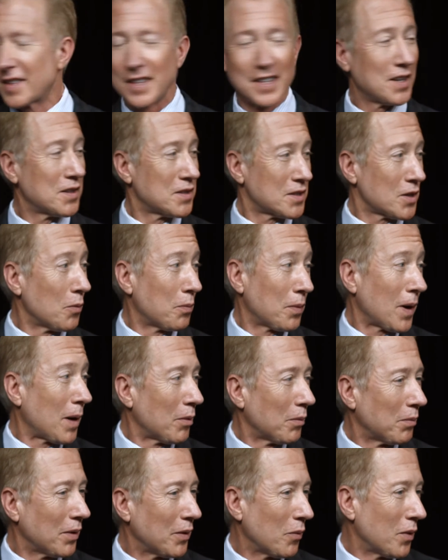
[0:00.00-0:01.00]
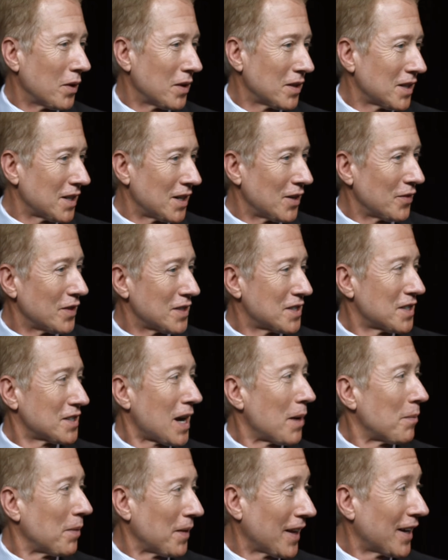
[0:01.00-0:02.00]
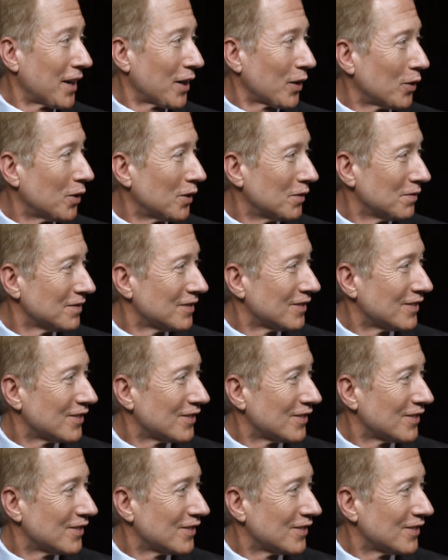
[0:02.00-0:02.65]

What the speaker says: Yeah, so probably this is hypothetical.